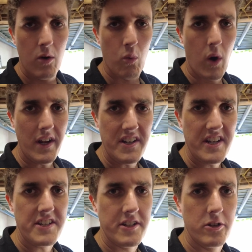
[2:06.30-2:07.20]
What I
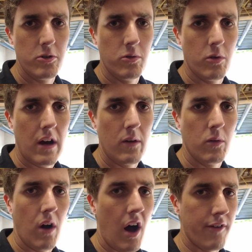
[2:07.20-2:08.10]
did do
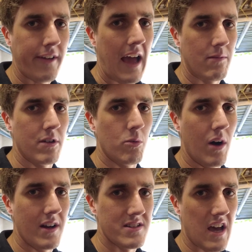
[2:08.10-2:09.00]
off camera
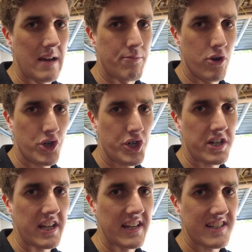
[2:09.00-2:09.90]
was I
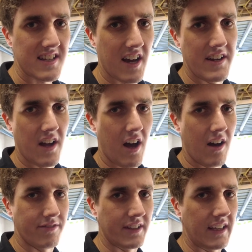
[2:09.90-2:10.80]
brushed the inside
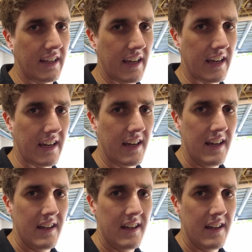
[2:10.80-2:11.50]
of the